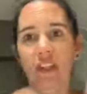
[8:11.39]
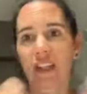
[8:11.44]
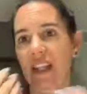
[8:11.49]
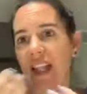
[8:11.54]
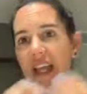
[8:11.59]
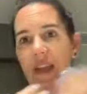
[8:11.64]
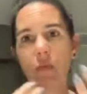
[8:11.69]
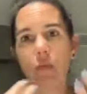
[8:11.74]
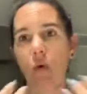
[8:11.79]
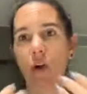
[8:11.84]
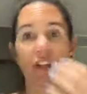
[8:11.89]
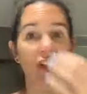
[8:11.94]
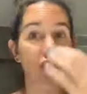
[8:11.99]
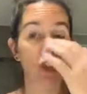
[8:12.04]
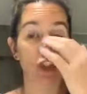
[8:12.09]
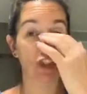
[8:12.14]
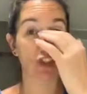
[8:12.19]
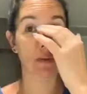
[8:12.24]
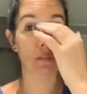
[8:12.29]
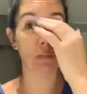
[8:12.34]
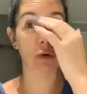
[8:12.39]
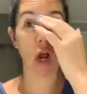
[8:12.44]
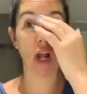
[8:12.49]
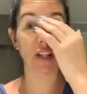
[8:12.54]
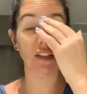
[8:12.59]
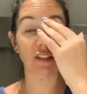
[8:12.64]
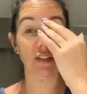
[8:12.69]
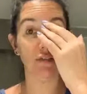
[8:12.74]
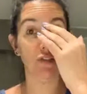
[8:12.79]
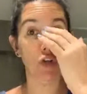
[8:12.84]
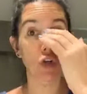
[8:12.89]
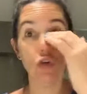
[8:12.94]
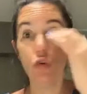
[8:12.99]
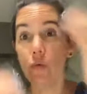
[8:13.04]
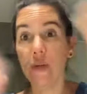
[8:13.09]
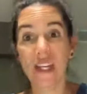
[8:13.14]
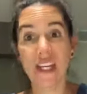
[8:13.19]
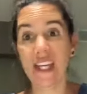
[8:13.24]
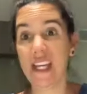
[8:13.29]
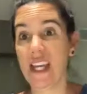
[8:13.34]
like, what is just a product of
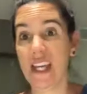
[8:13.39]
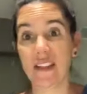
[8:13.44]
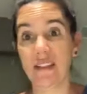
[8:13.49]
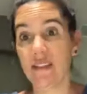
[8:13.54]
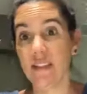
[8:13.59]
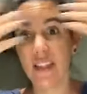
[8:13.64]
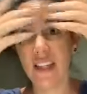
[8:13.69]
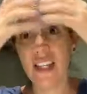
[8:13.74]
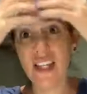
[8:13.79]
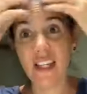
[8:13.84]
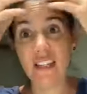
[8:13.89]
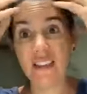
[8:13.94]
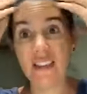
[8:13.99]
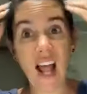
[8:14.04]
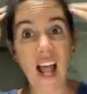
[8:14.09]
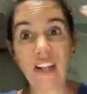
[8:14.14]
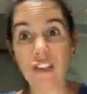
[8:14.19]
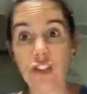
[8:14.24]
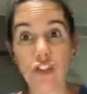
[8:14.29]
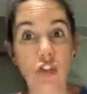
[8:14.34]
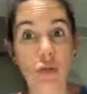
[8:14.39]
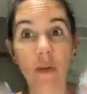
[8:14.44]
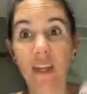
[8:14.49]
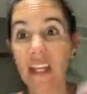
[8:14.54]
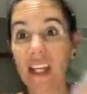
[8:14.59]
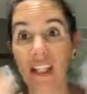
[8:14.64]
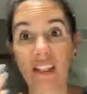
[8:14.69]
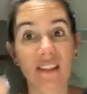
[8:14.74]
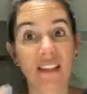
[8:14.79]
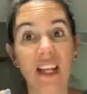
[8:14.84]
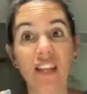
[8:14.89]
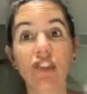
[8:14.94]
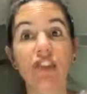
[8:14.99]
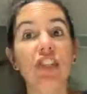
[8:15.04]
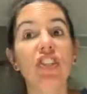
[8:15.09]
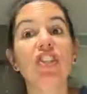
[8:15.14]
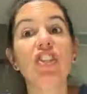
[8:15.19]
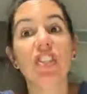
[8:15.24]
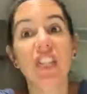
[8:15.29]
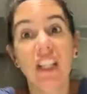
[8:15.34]
who he is? He's not doing it
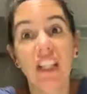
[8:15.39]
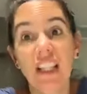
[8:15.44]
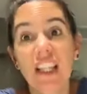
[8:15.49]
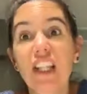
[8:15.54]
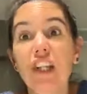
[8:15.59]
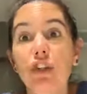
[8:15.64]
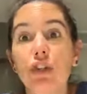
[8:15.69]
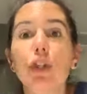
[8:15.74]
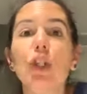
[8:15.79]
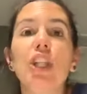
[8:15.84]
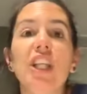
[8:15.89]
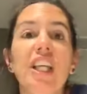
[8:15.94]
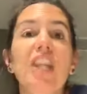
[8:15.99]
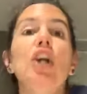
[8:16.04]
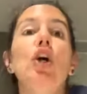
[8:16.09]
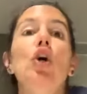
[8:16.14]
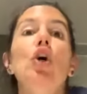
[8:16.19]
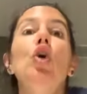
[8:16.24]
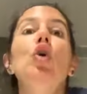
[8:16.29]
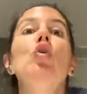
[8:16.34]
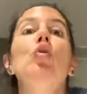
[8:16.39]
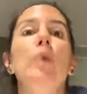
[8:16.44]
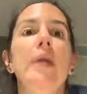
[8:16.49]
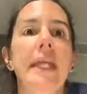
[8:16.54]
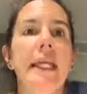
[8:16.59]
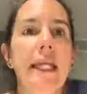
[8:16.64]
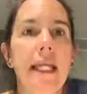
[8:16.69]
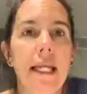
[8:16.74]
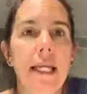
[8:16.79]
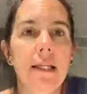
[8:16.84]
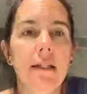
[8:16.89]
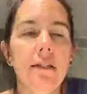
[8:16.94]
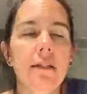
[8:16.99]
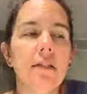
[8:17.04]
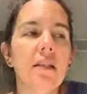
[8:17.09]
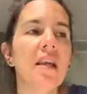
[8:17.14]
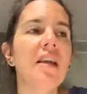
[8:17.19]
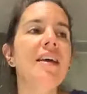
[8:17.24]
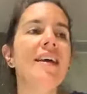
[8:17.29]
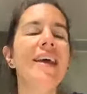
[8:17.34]
intentionally. It's just literally who he
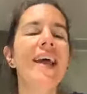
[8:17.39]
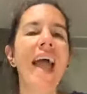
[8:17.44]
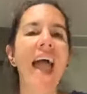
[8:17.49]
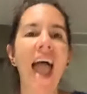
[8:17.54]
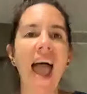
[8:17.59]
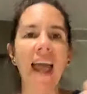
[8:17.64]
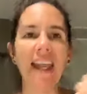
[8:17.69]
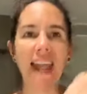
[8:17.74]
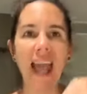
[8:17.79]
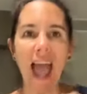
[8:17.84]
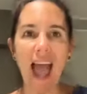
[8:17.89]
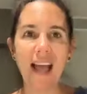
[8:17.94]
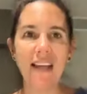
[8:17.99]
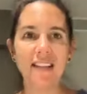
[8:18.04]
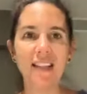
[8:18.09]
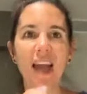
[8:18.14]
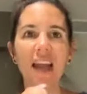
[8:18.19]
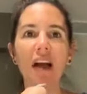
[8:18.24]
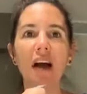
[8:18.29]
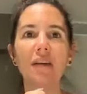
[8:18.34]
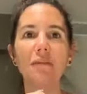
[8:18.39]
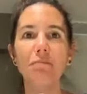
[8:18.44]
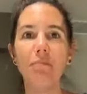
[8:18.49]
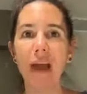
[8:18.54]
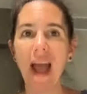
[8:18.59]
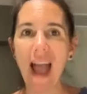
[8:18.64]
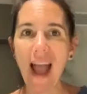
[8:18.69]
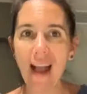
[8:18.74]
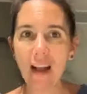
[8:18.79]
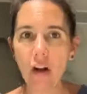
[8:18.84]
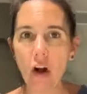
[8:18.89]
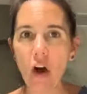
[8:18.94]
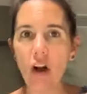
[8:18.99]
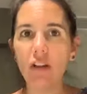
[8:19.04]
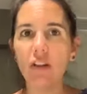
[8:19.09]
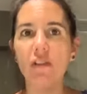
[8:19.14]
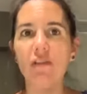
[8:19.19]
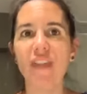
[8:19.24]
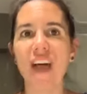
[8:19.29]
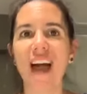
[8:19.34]
is. And as I unpack
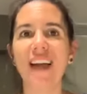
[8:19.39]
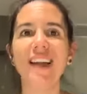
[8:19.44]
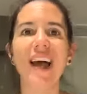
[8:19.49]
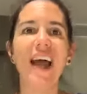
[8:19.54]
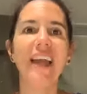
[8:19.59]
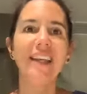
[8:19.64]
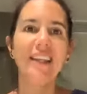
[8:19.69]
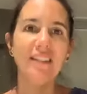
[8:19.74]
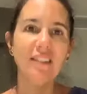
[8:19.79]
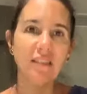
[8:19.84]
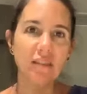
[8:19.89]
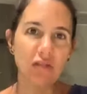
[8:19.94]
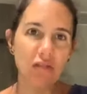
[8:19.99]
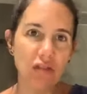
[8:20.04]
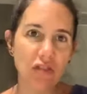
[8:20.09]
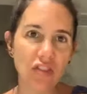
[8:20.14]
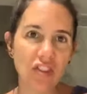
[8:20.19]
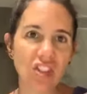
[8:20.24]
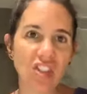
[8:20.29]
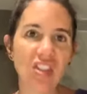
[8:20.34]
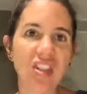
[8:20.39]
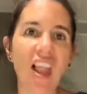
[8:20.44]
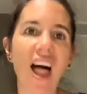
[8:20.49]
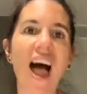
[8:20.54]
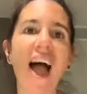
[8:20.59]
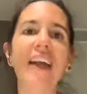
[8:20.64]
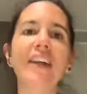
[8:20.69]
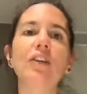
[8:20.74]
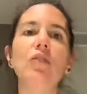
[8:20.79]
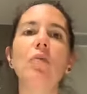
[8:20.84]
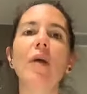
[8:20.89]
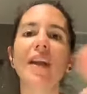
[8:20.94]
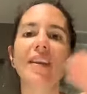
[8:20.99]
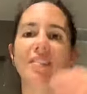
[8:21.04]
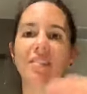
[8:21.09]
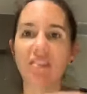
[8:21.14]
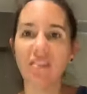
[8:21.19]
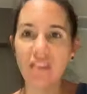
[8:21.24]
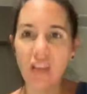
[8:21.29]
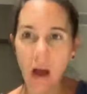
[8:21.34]
all of that, I can slide away
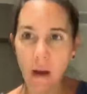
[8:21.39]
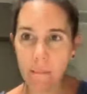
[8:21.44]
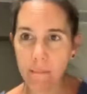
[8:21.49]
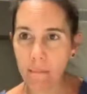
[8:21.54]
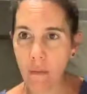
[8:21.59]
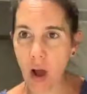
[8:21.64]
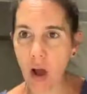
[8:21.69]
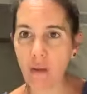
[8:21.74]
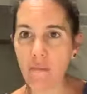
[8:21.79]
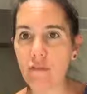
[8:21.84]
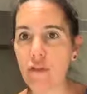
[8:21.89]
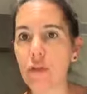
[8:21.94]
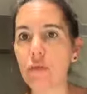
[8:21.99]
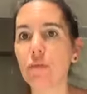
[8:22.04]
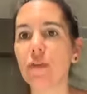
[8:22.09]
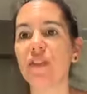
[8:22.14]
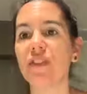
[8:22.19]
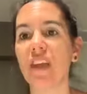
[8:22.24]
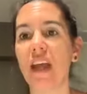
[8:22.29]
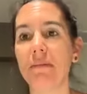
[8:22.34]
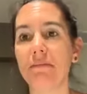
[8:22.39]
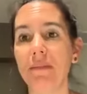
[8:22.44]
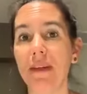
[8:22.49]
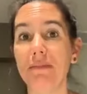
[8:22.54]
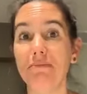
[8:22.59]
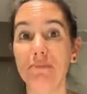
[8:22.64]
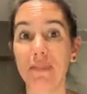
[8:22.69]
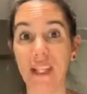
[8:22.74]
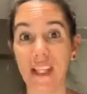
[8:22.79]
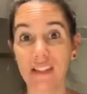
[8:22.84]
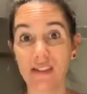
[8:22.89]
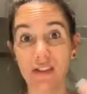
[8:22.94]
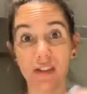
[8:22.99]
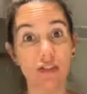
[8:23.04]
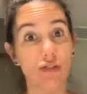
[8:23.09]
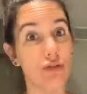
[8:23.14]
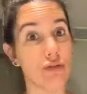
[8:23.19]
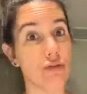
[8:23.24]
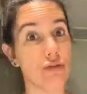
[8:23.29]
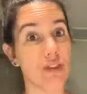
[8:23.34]
some of the resentment, because
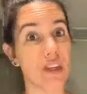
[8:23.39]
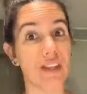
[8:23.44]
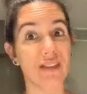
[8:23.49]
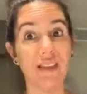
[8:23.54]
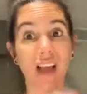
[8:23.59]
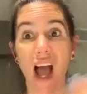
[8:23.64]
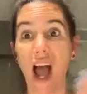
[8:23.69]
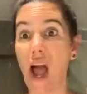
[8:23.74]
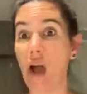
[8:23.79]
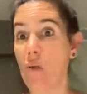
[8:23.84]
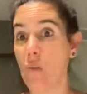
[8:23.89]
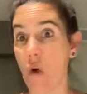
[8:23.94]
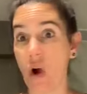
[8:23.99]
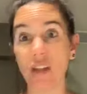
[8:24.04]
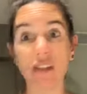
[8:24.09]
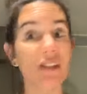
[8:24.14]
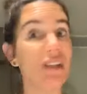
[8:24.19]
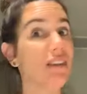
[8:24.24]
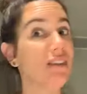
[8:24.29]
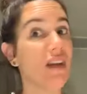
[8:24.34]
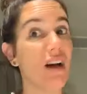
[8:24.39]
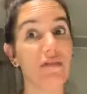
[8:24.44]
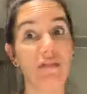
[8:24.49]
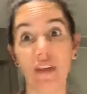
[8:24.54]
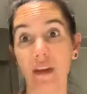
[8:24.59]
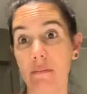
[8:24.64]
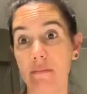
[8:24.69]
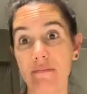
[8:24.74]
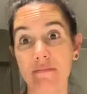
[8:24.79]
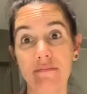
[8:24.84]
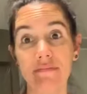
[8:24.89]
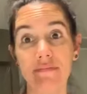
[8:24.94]
the truth is I want to love him.